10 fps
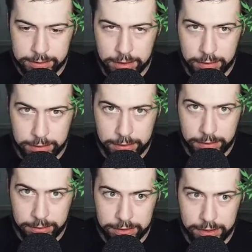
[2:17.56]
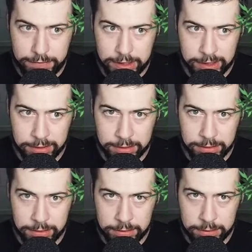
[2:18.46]
Let's go with good old shifting.
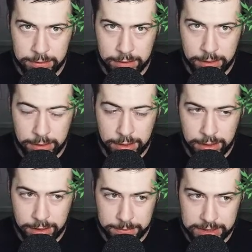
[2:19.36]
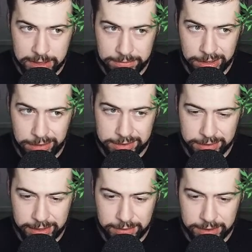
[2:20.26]
I'm seeing blue,
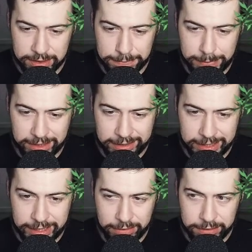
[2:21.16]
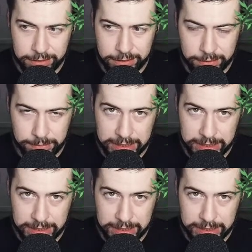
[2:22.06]
so I would expect a counter.